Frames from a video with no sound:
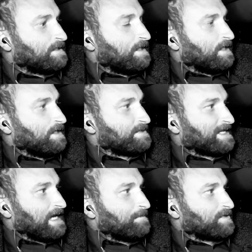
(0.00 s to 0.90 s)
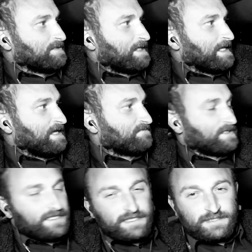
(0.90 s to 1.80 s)
uh, the capital I have
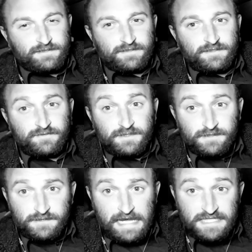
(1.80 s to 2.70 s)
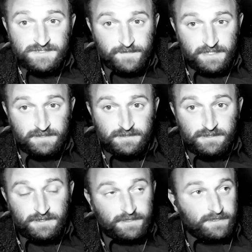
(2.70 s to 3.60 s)
on hand will last me
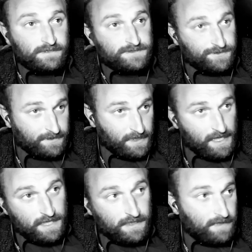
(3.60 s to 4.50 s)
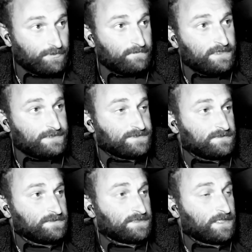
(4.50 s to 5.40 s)
to en enable me
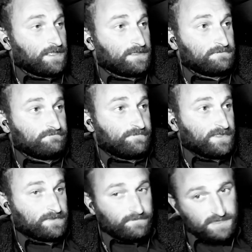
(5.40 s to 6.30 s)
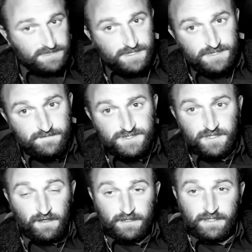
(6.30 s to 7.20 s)
to um, build a business I'm
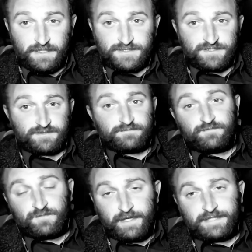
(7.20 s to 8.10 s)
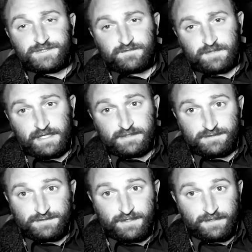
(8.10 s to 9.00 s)
starting and to and to write
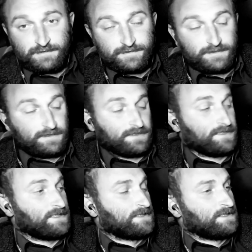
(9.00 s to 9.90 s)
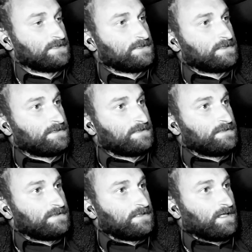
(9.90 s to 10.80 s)
and uh,
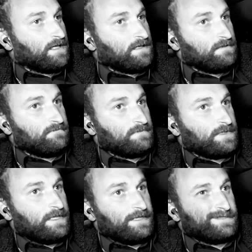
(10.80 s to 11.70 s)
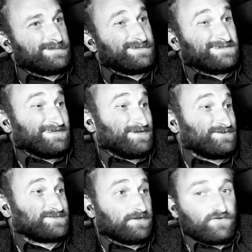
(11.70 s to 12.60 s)
um, and you
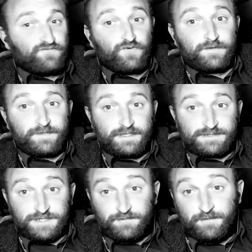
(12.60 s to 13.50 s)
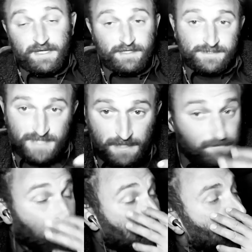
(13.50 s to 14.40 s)
know to afford me to give me my time
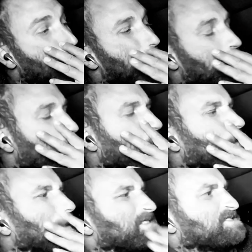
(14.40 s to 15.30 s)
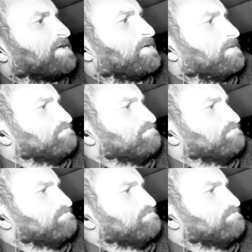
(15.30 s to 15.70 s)
back. And anyway, so